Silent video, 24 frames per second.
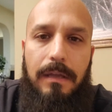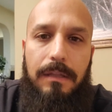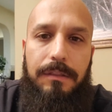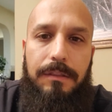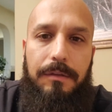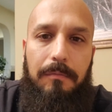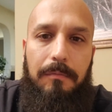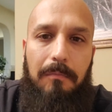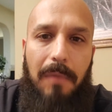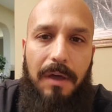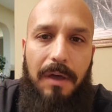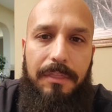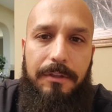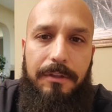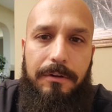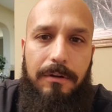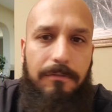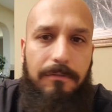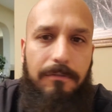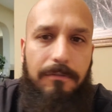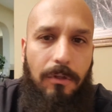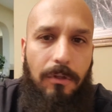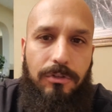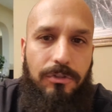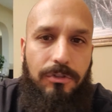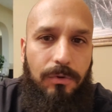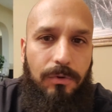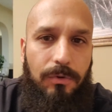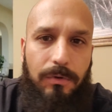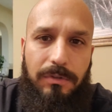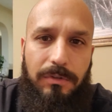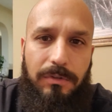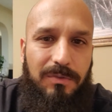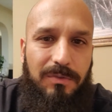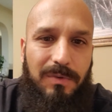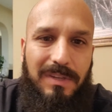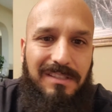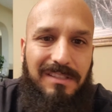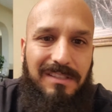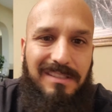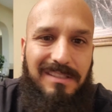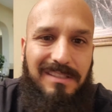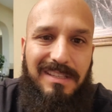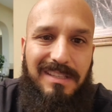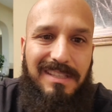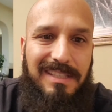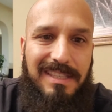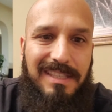The mother of all short
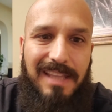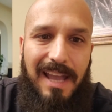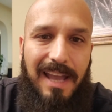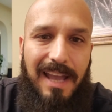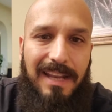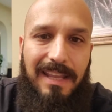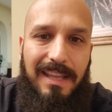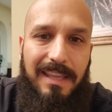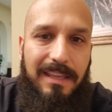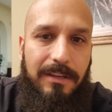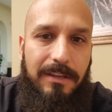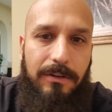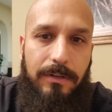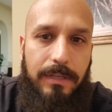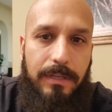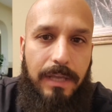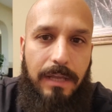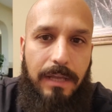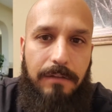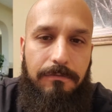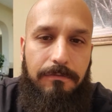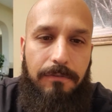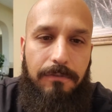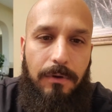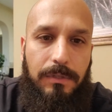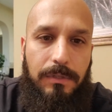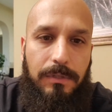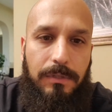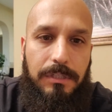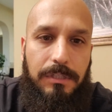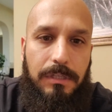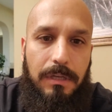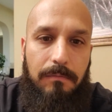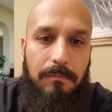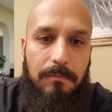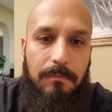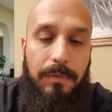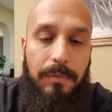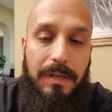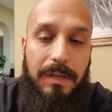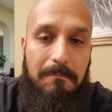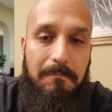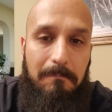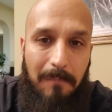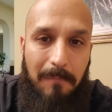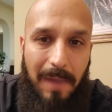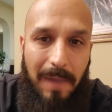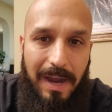squeezes is not here yet, folks, but
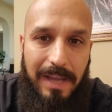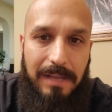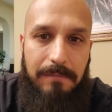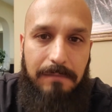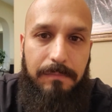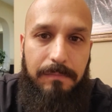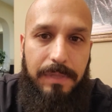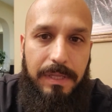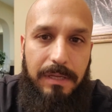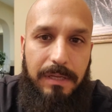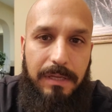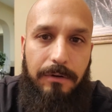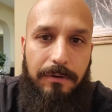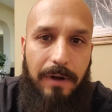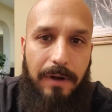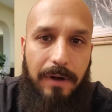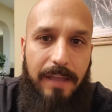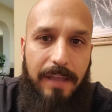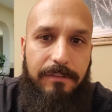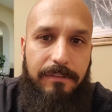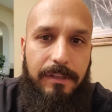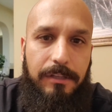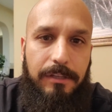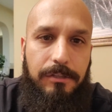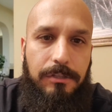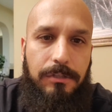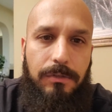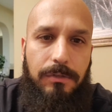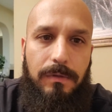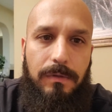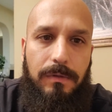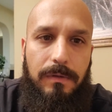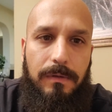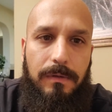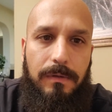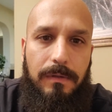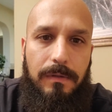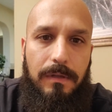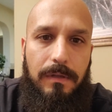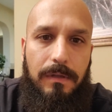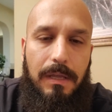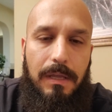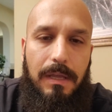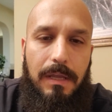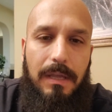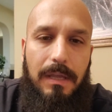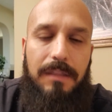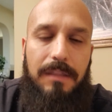it might be arriving soon.
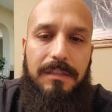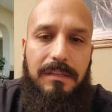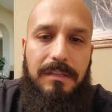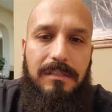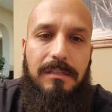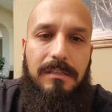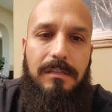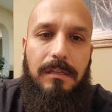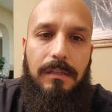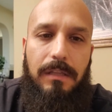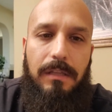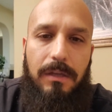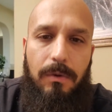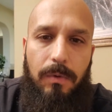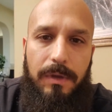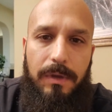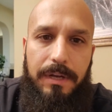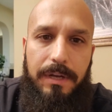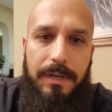This is a liquidity